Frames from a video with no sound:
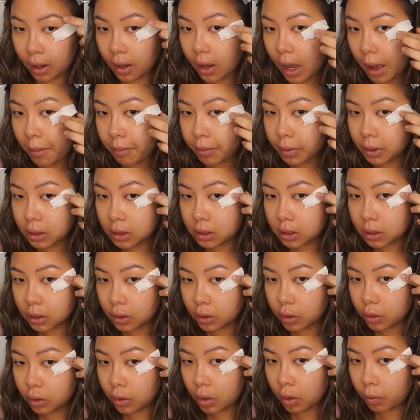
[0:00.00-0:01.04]
up
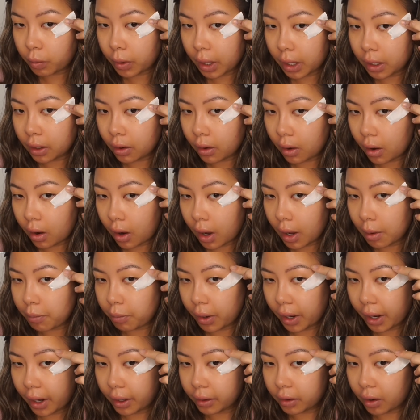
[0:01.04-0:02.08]
until where your
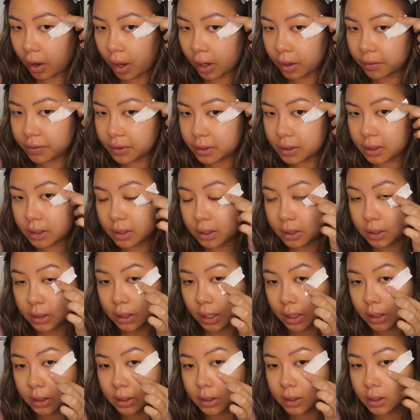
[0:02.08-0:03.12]
eyebrow kind of sits.